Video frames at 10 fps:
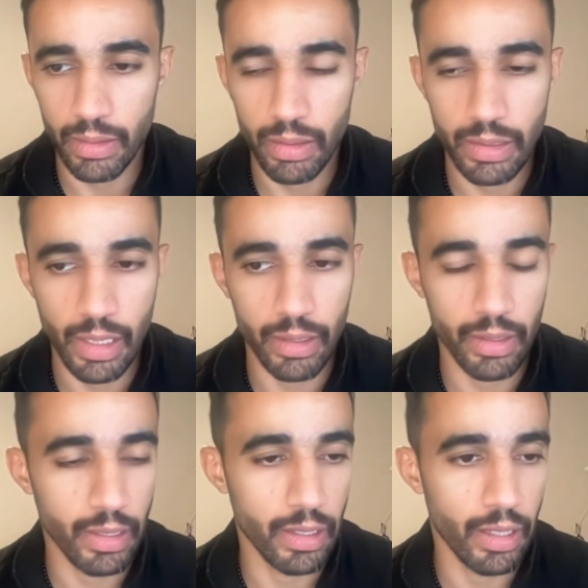send it
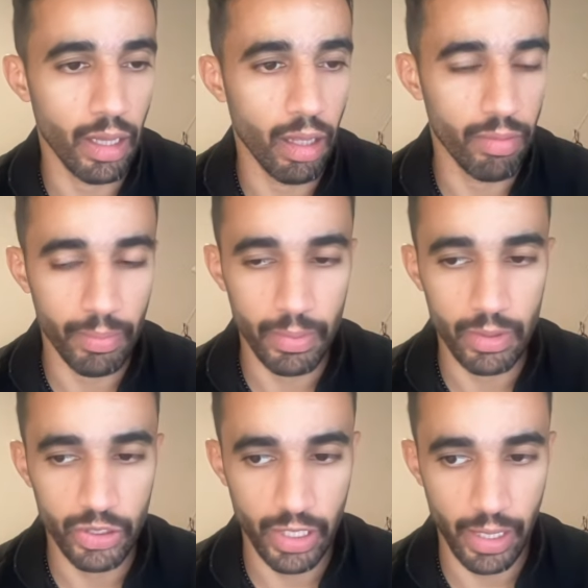in the Lovable
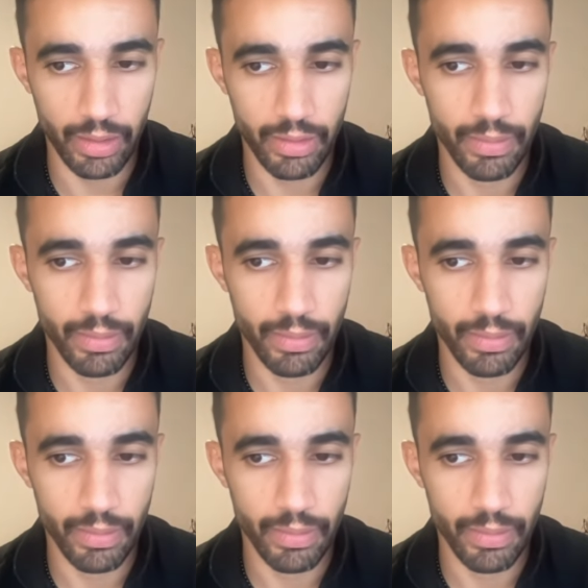chat.